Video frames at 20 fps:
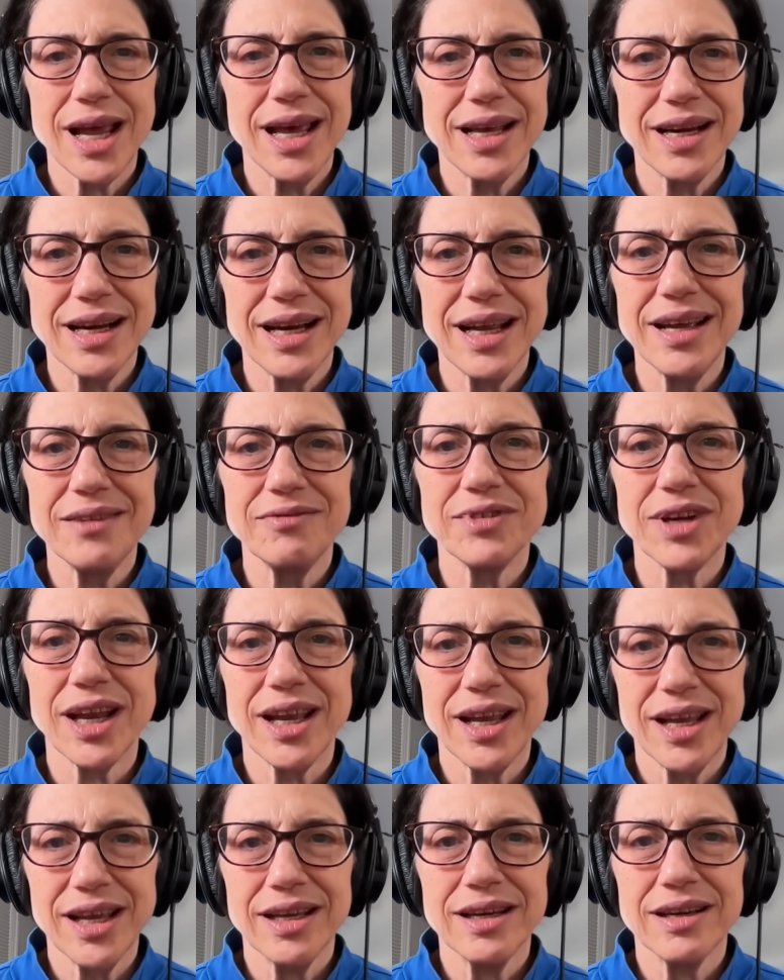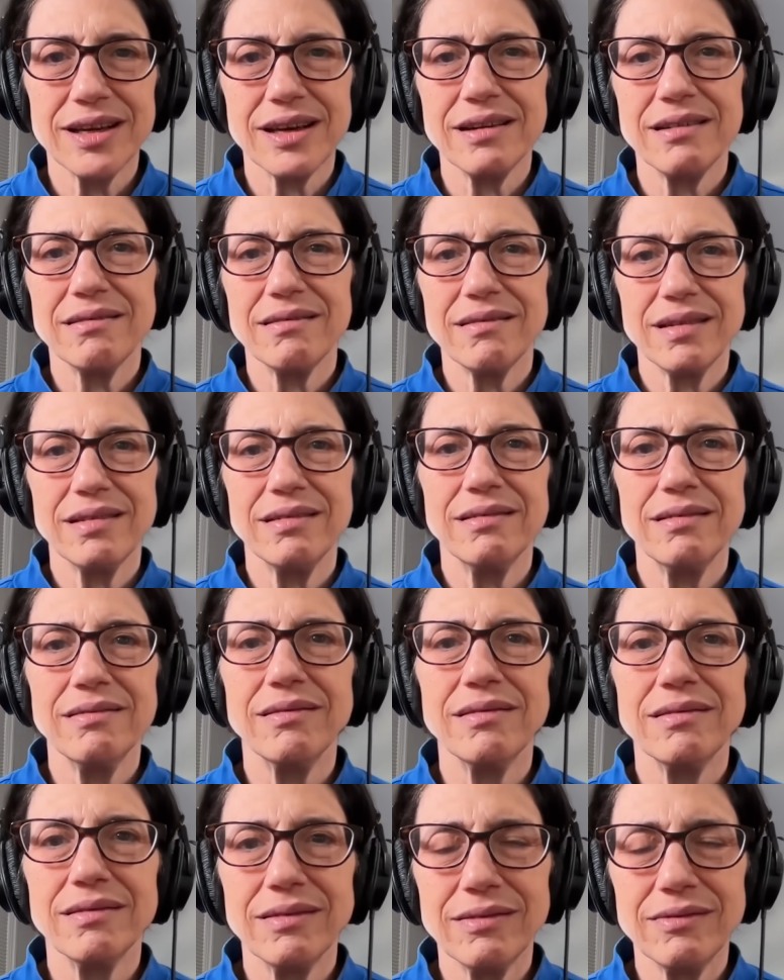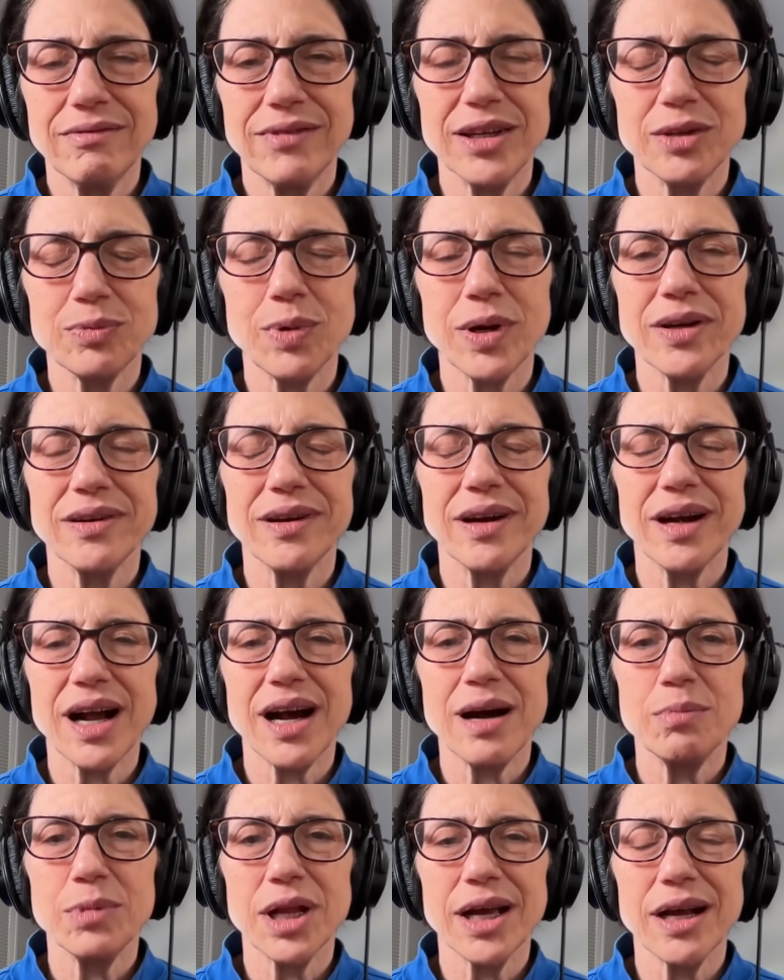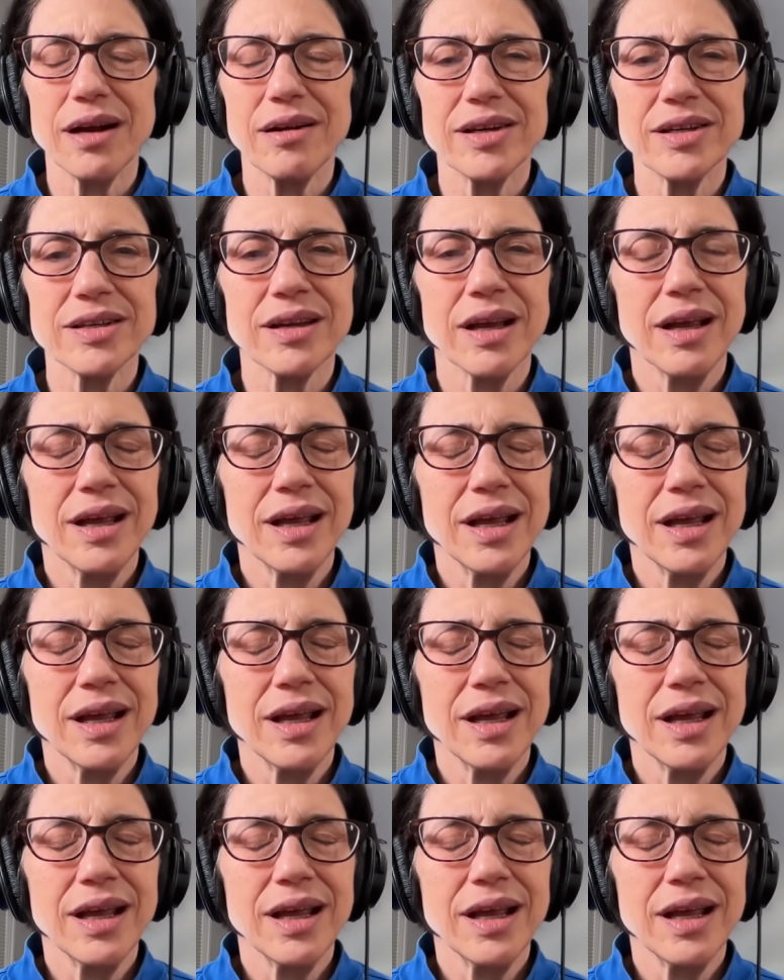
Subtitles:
And I have to hand it to Vice President Kamala Harris.